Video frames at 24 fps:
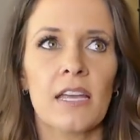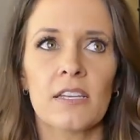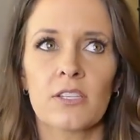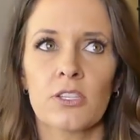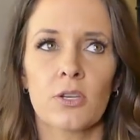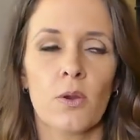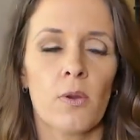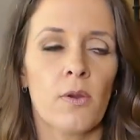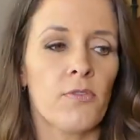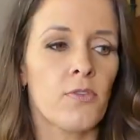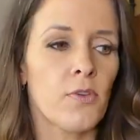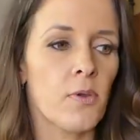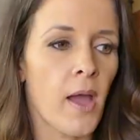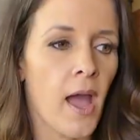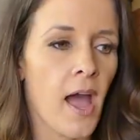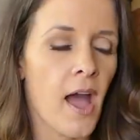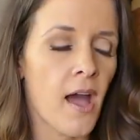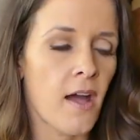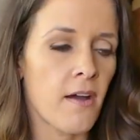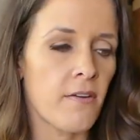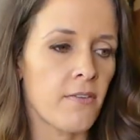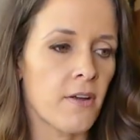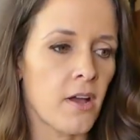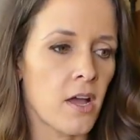So if you
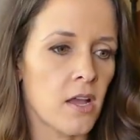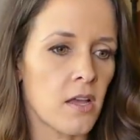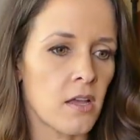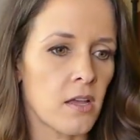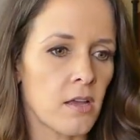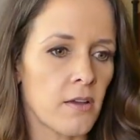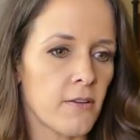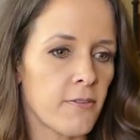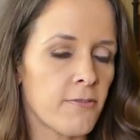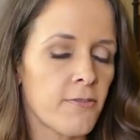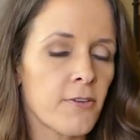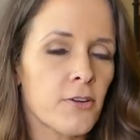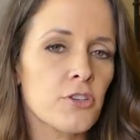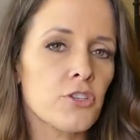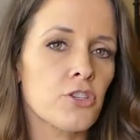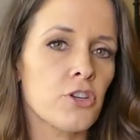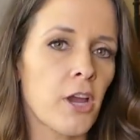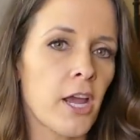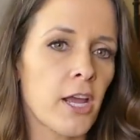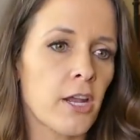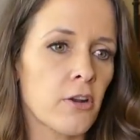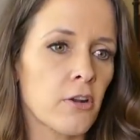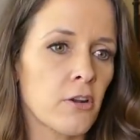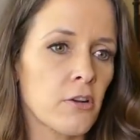have a first
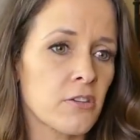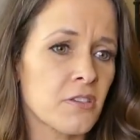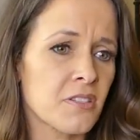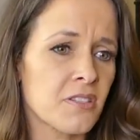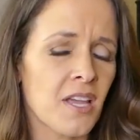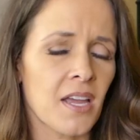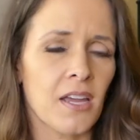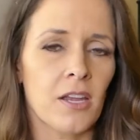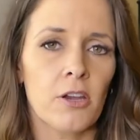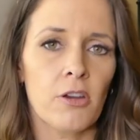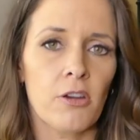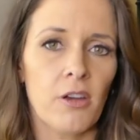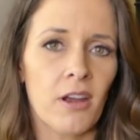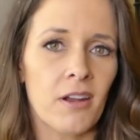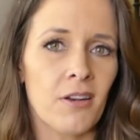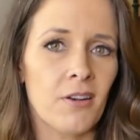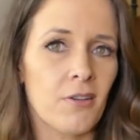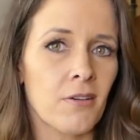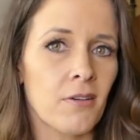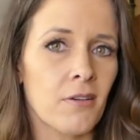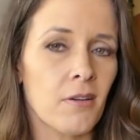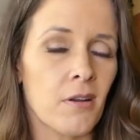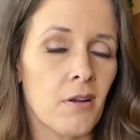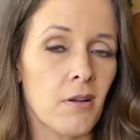grader, second
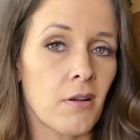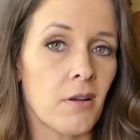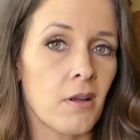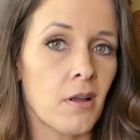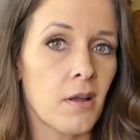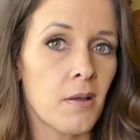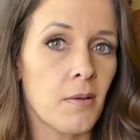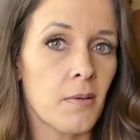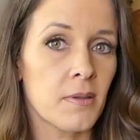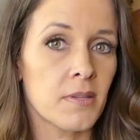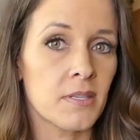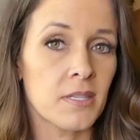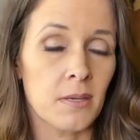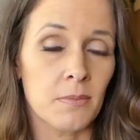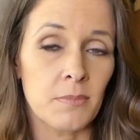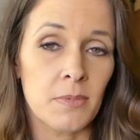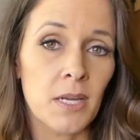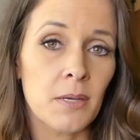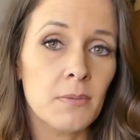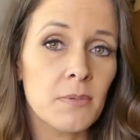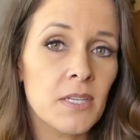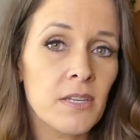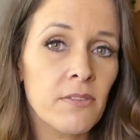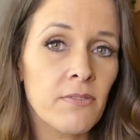grader,
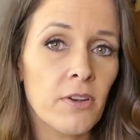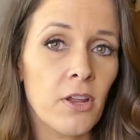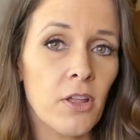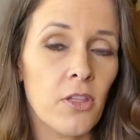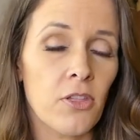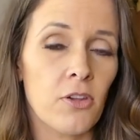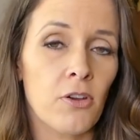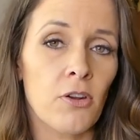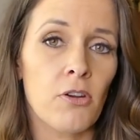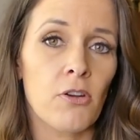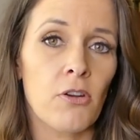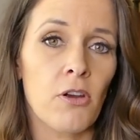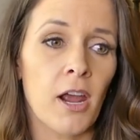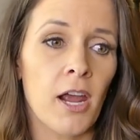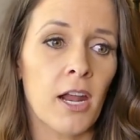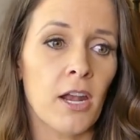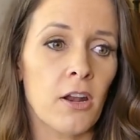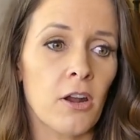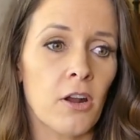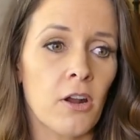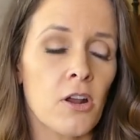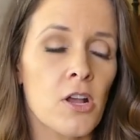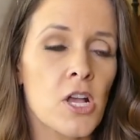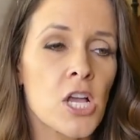sometimes even a third
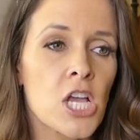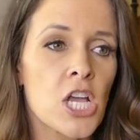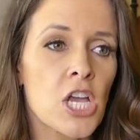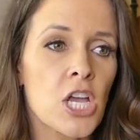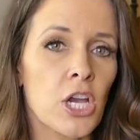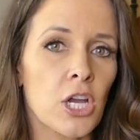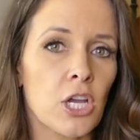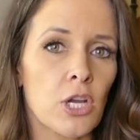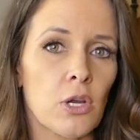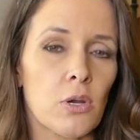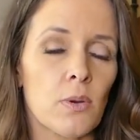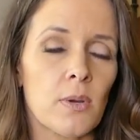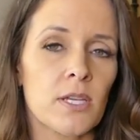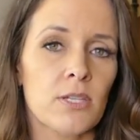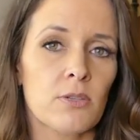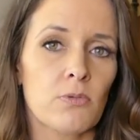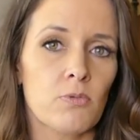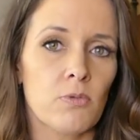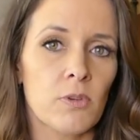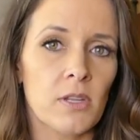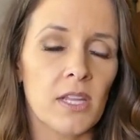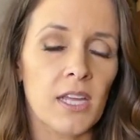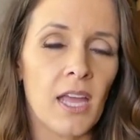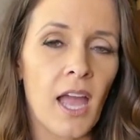grader who is
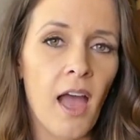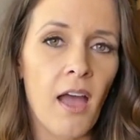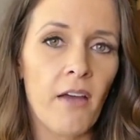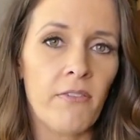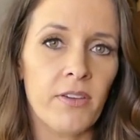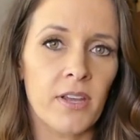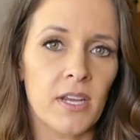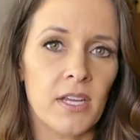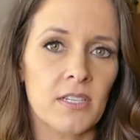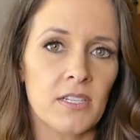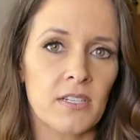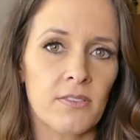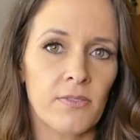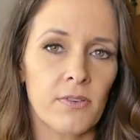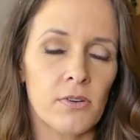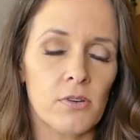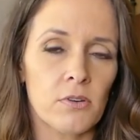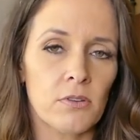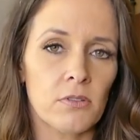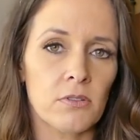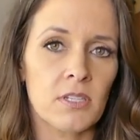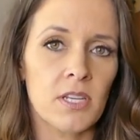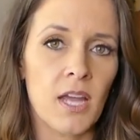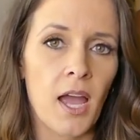really having a
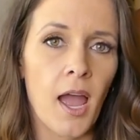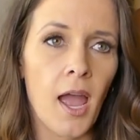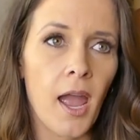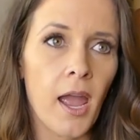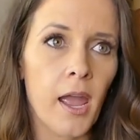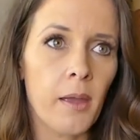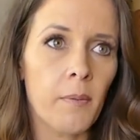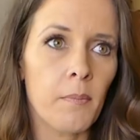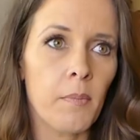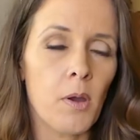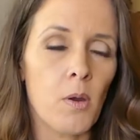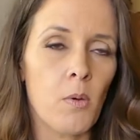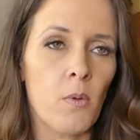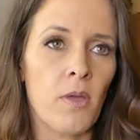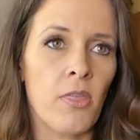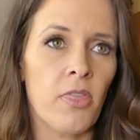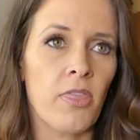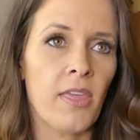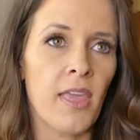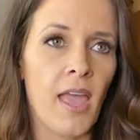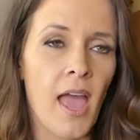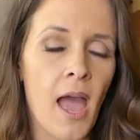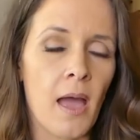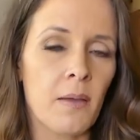difficult time
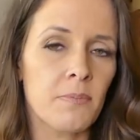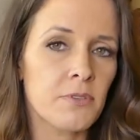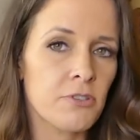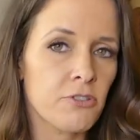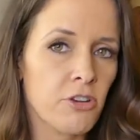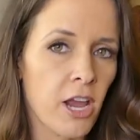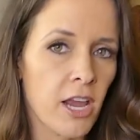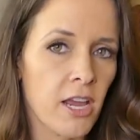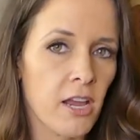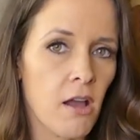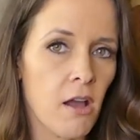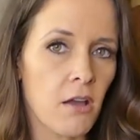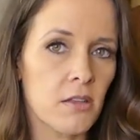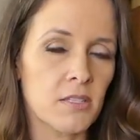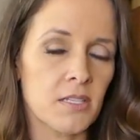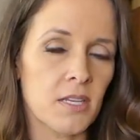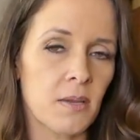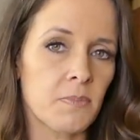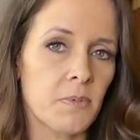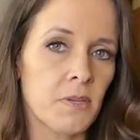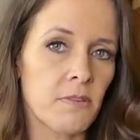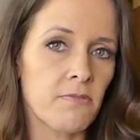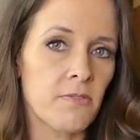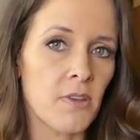with the abstract
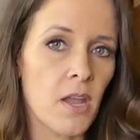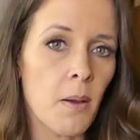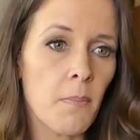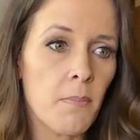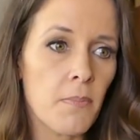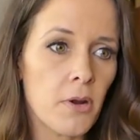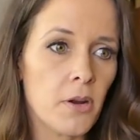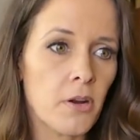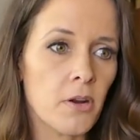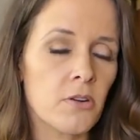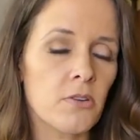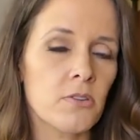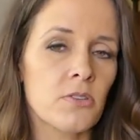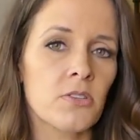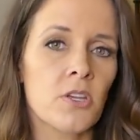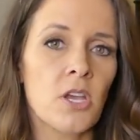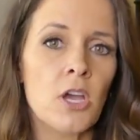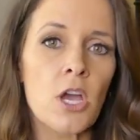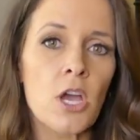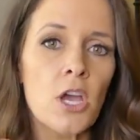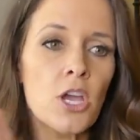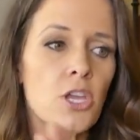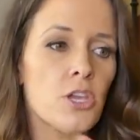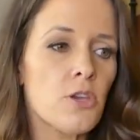concept of numbers,
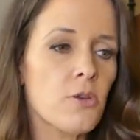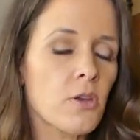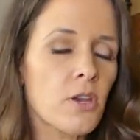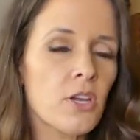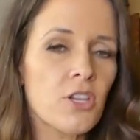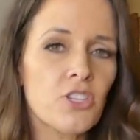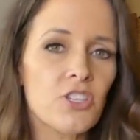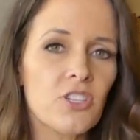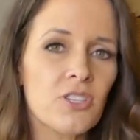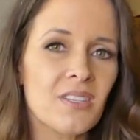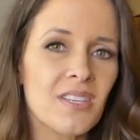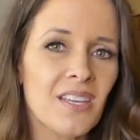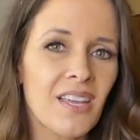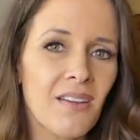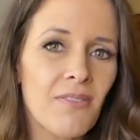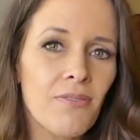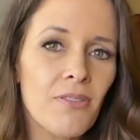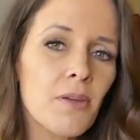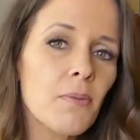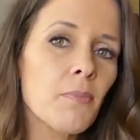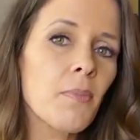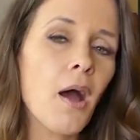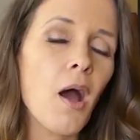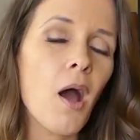you can just
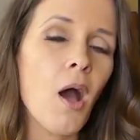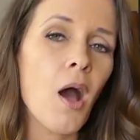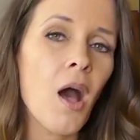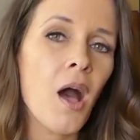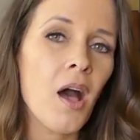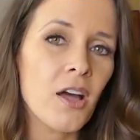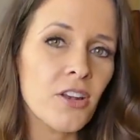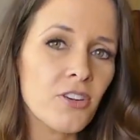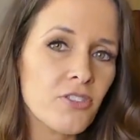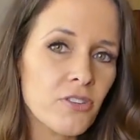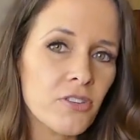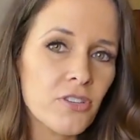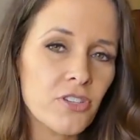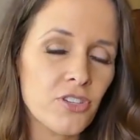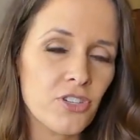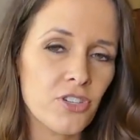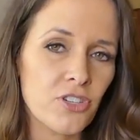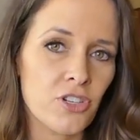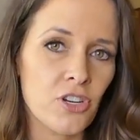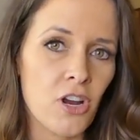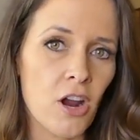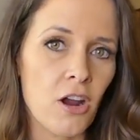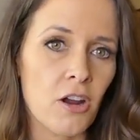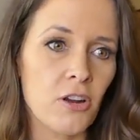give them a hundreds
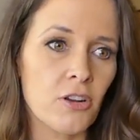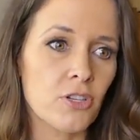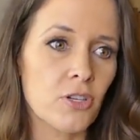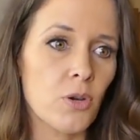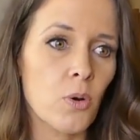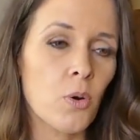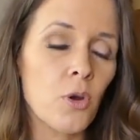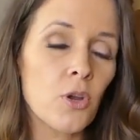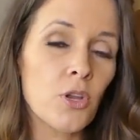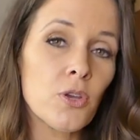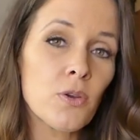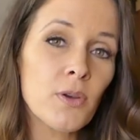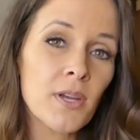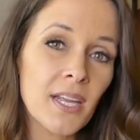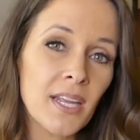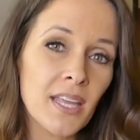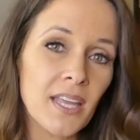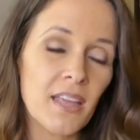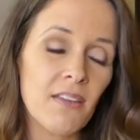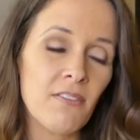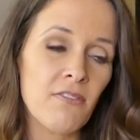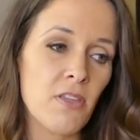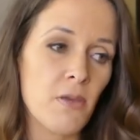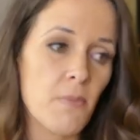chart or you
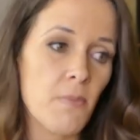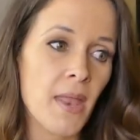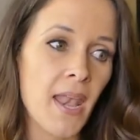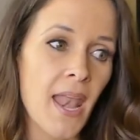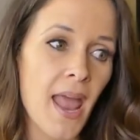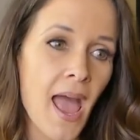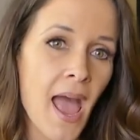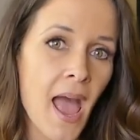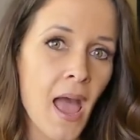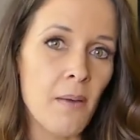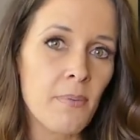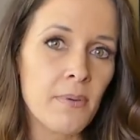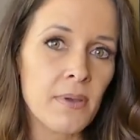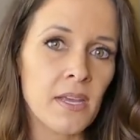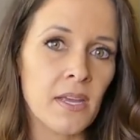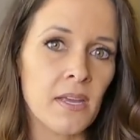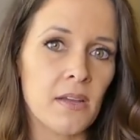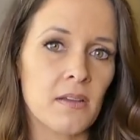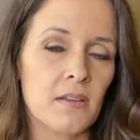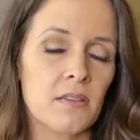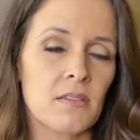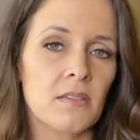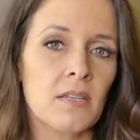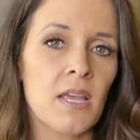can give them an
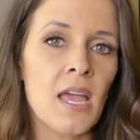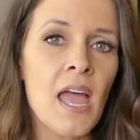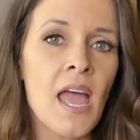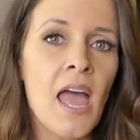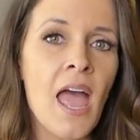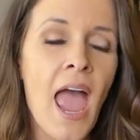abacus.